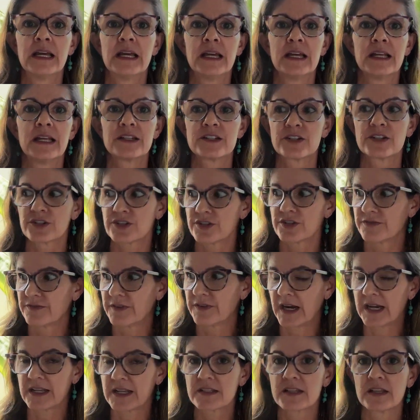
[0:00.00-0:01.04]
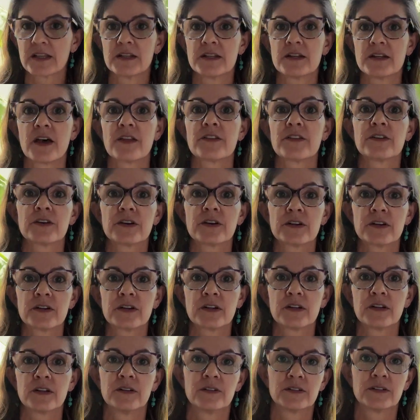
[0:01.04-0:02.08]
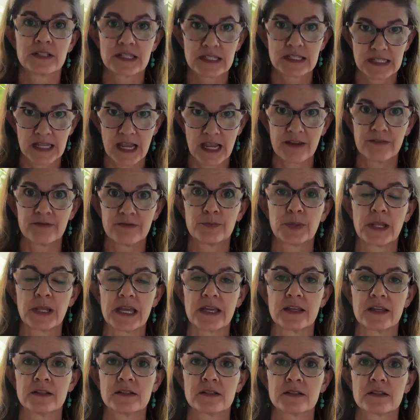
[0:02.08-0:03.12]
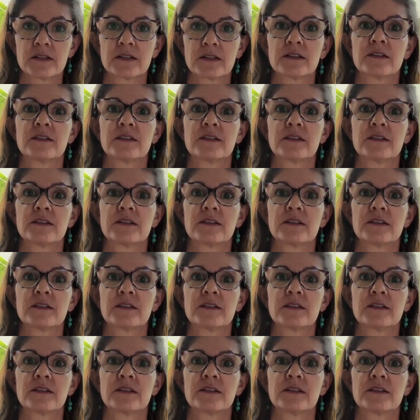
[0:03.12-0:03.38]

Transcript: until she finds another safe place.